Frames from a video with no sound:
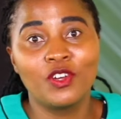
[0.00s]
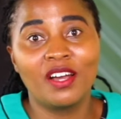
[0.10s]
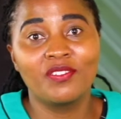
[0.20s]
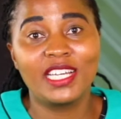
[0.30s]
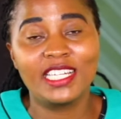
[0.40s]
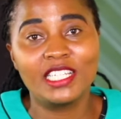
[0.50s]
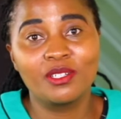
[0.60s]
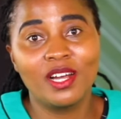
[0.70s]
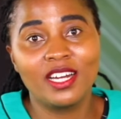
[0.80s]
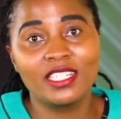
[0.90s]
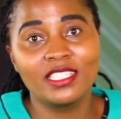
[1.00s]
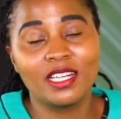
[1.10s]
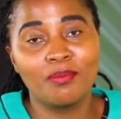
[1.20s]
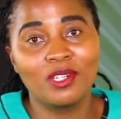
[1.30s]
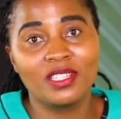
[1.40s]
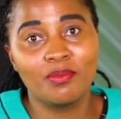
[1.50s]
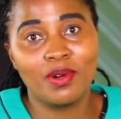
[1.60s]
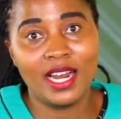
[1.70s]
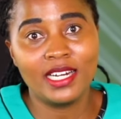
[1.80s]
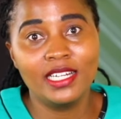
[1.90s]
you have any inquiries about the
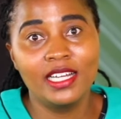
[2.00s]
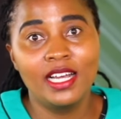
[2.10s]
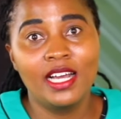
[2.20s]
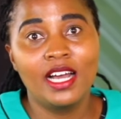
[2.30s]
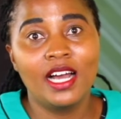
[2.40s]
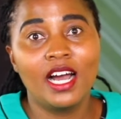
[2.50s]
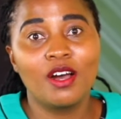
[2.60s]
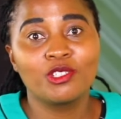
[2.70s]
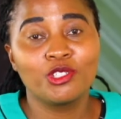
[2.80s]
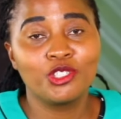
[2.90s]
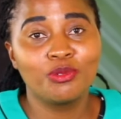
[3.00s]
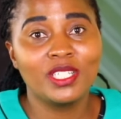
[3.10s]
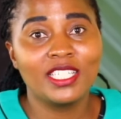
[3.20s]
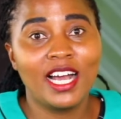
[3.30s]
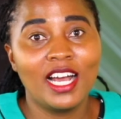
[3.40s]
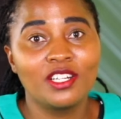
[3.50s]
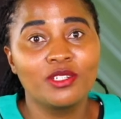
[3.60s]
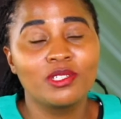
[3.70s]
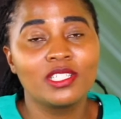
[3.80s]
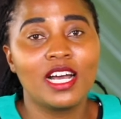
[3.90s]
brand, our social media
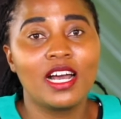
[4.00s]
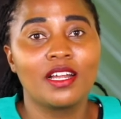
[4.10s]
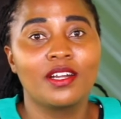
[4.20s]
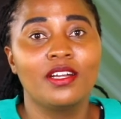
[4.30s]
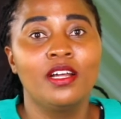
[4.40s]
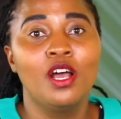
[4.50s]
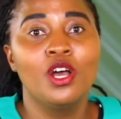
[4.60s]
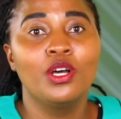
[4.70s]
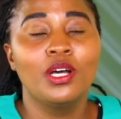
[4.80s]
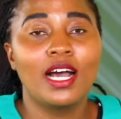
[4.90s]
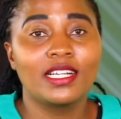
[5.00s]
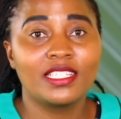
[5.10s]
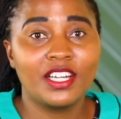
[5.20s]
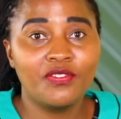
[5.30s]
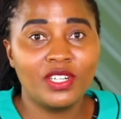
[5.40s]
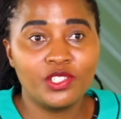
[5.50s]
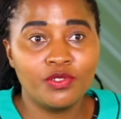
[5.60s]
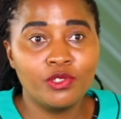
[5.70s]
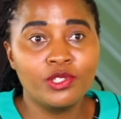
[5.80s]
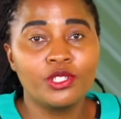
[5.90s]
handles are at Ryaivas
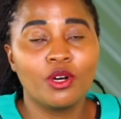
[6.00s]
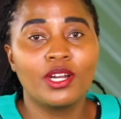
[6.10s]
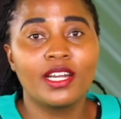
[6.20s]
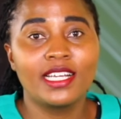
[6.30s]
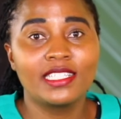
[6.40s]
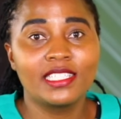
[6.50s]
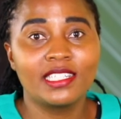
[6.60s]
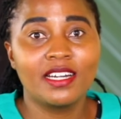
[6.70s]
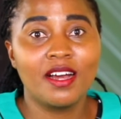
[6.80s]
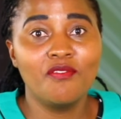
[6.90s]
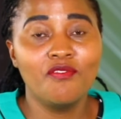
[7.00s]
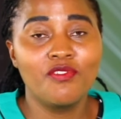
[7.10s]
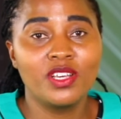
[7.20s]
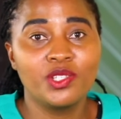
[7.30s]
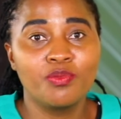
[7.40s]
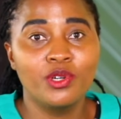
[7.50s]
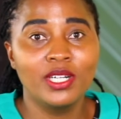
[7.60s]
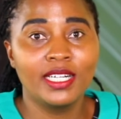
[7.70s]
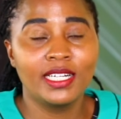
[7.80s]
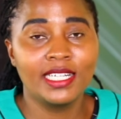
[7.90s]
Foods on Instagram,
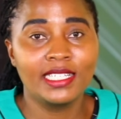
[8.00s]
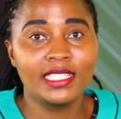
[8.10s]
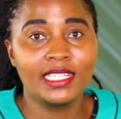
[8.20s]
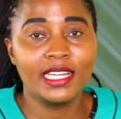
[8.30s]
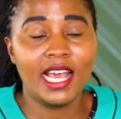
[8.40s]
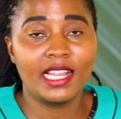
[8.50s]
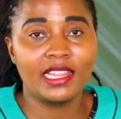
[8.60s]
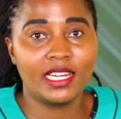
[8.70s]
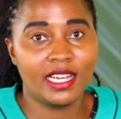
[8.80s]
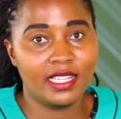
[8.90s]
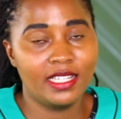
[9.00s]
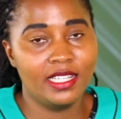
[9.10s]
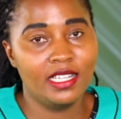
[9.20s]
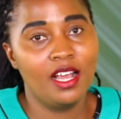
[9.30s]
Facebook, LinkedIn and Threads.